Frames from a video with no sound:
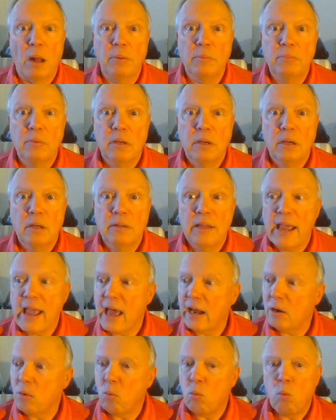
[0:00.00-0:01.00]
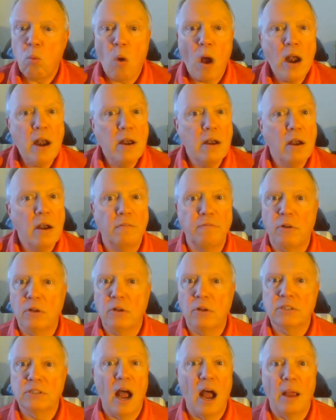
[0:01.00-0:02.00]
problem. They had a
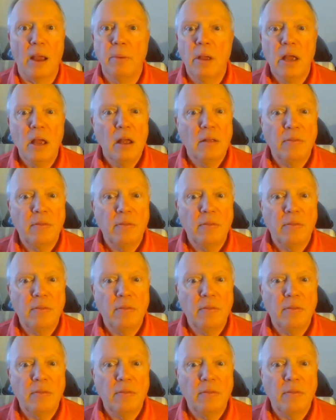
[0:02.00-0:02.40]
wonderful time.